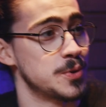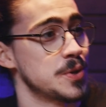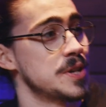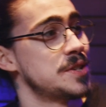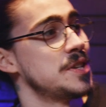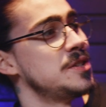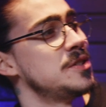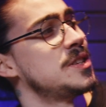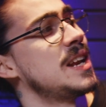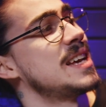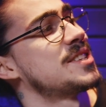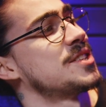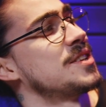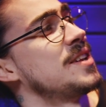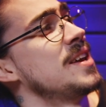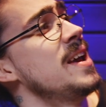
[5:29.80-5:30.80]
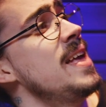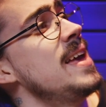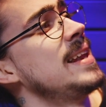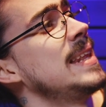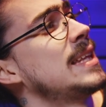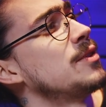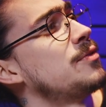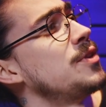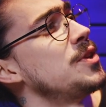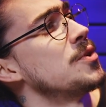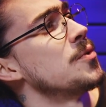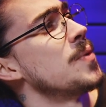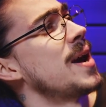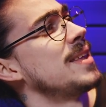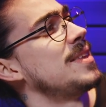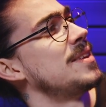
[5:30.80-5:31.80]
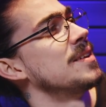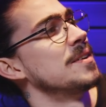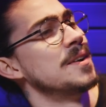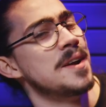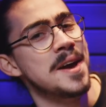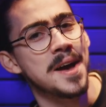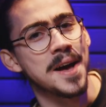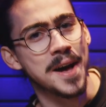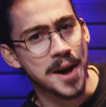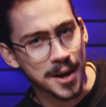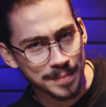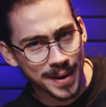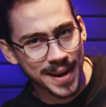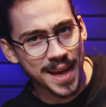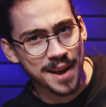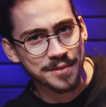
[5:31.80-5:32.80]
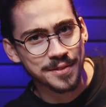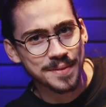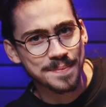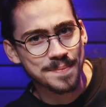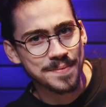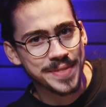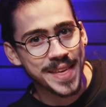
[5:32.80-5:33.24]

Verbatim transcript: to continue the lesson, click the video right here on my left.